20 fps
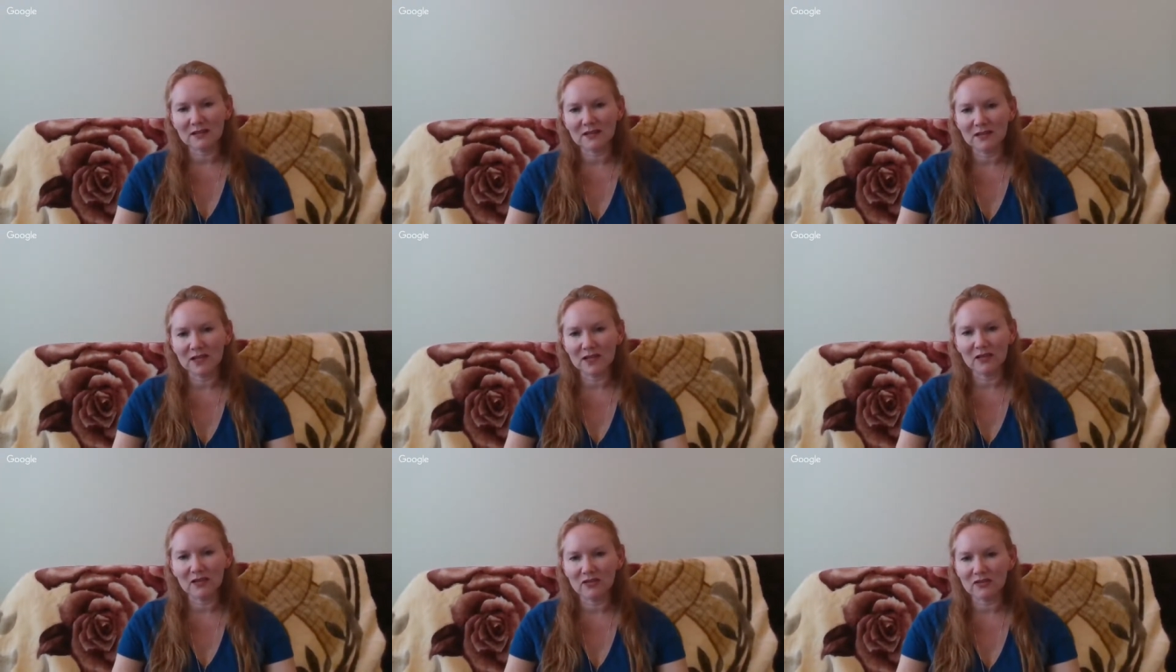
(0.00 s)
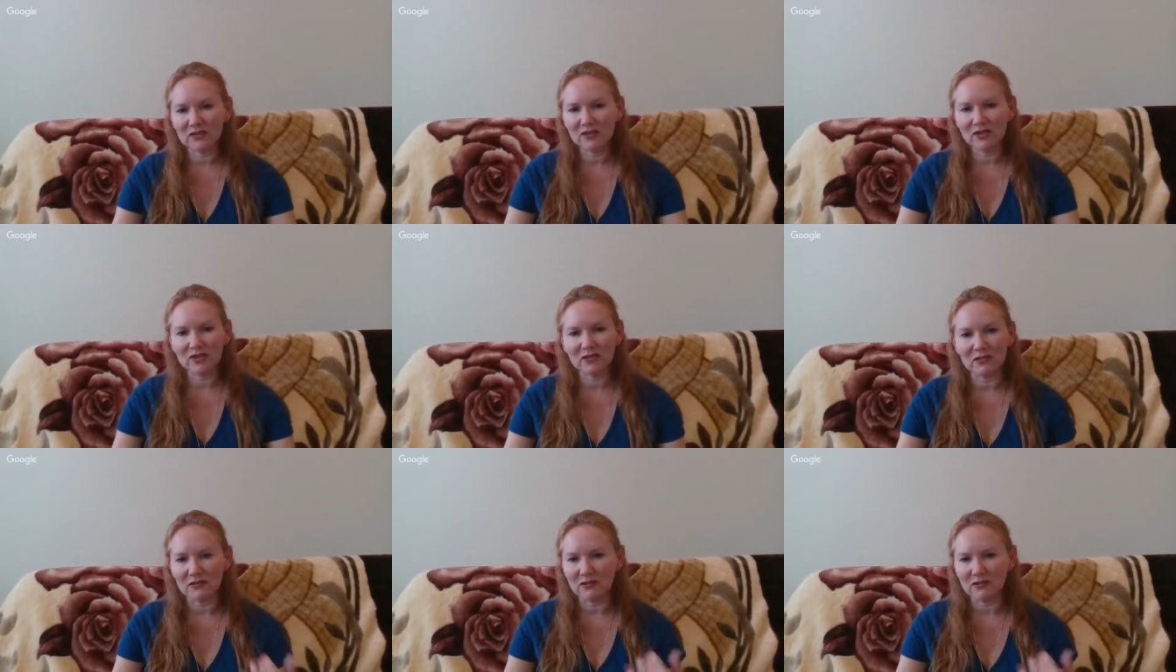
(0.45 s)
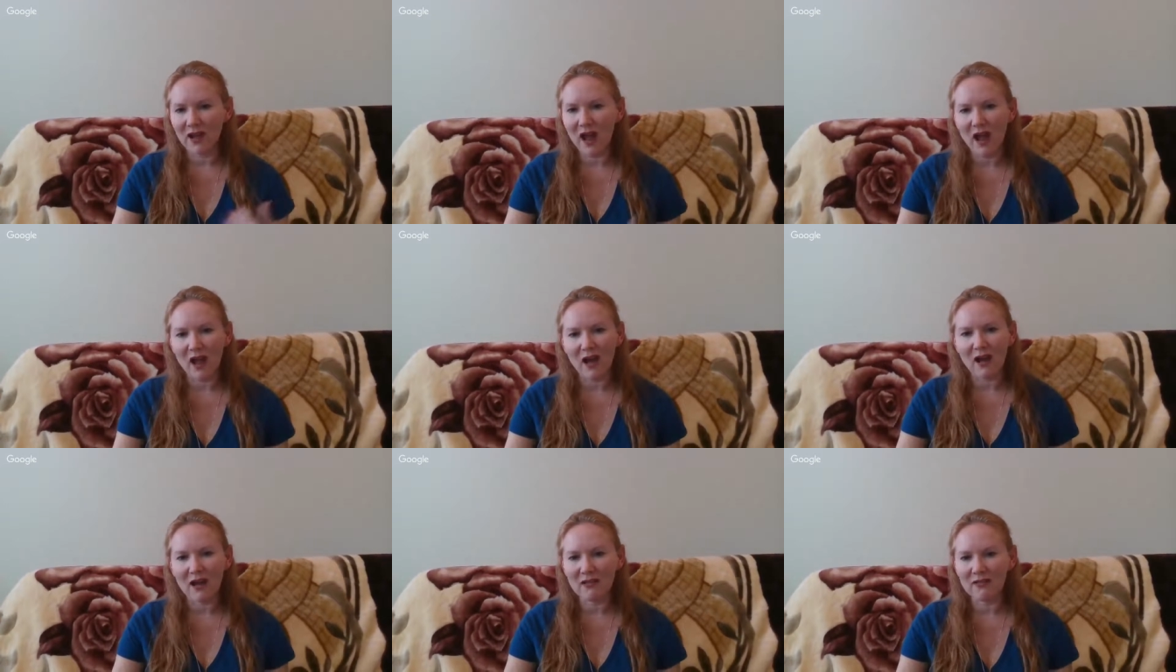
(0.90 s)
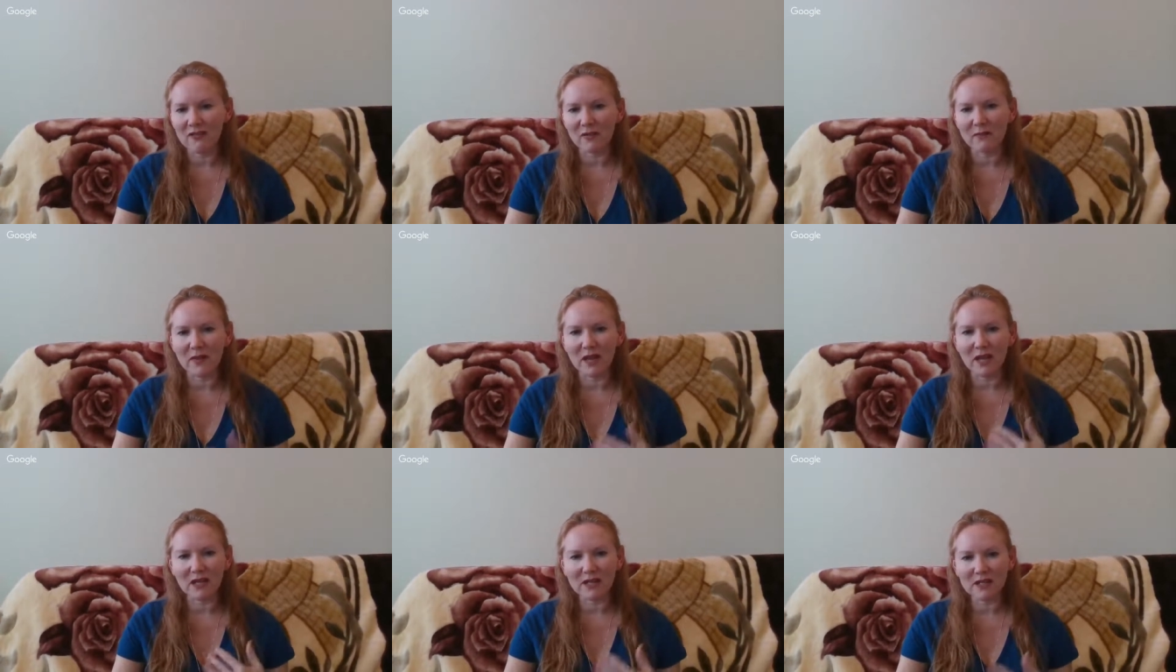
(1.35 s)
It's like they're chilled out,
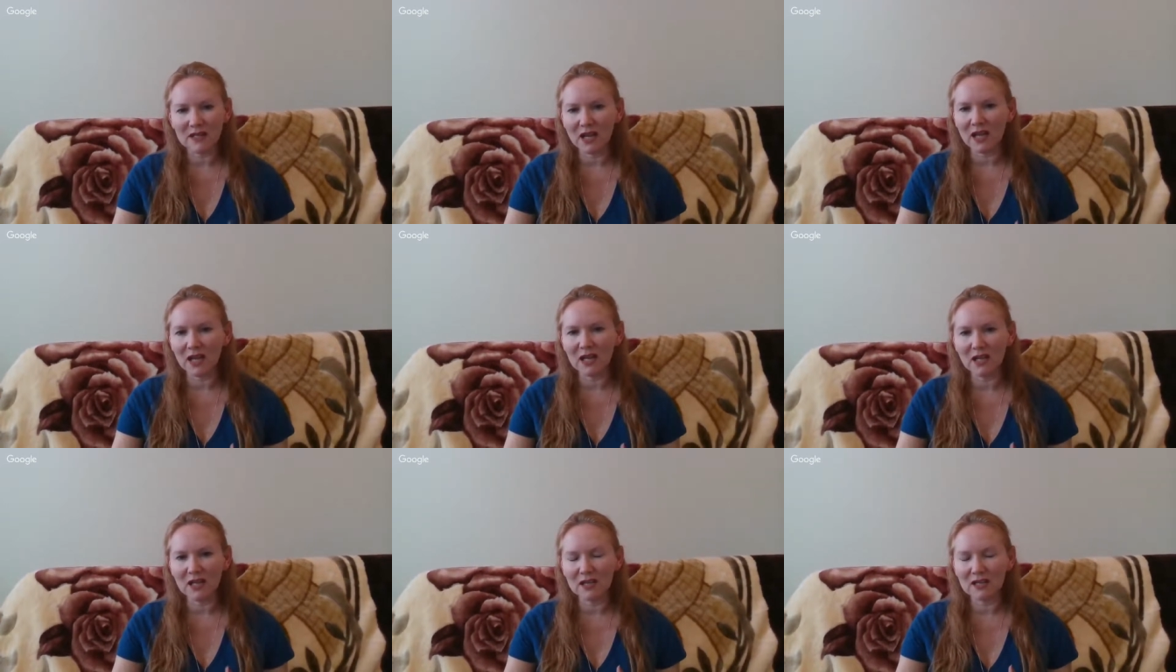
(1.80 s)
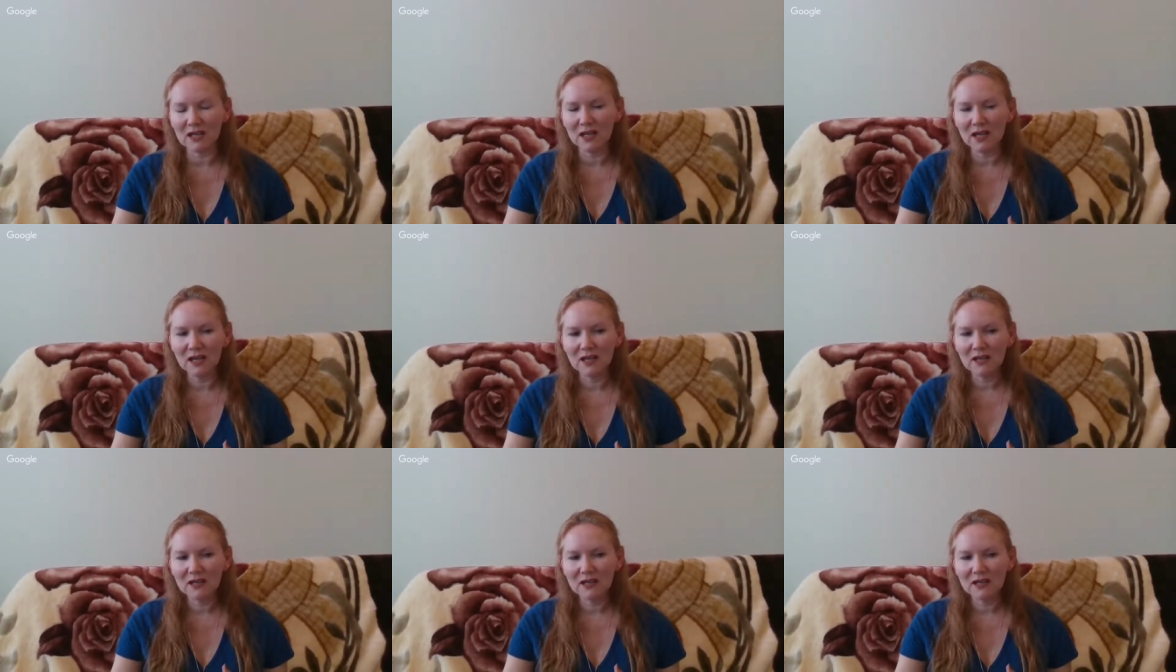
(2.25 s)
they're meditating.